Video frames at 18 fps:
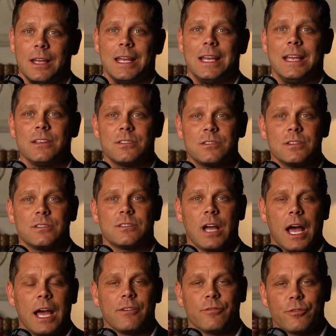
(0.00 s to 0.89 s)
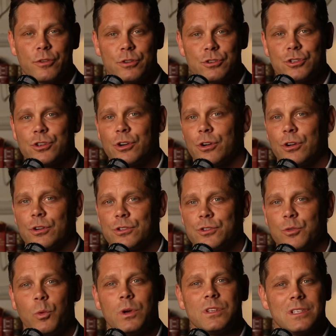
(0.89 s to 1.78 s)
his design for the
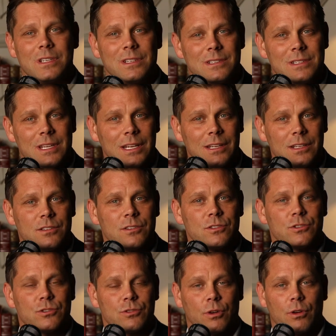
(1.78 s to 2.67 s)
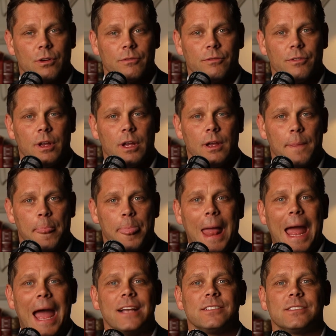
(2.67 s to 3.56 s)
church was intended to serve
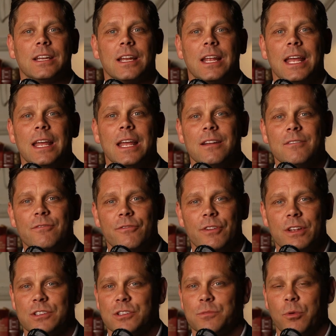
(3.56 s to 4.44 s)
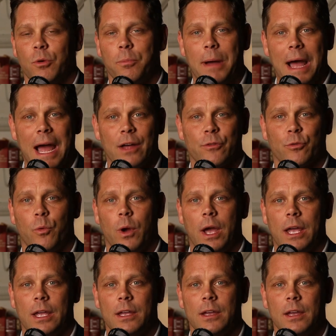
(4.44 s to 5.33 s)
as an invincible
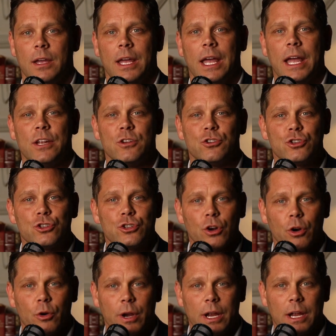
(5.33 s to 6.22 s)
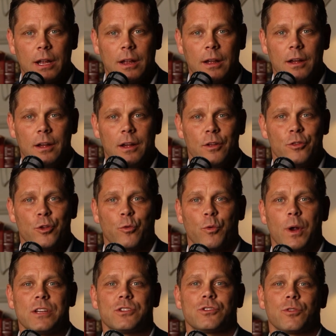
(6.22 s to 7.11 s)
pathway, ensuring the
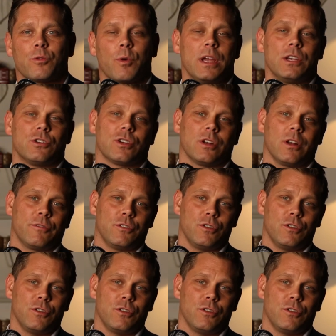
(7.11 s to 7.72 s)
restoration of